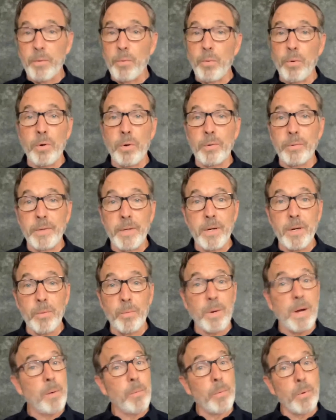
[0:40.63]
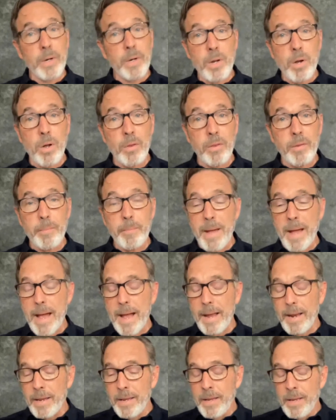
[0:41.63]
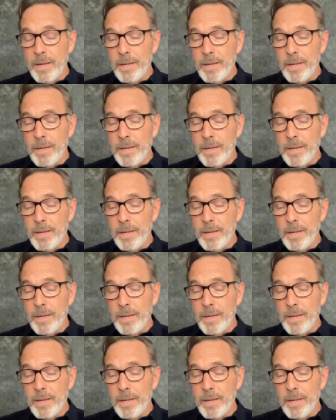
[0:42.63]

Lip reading: or I want to call them back.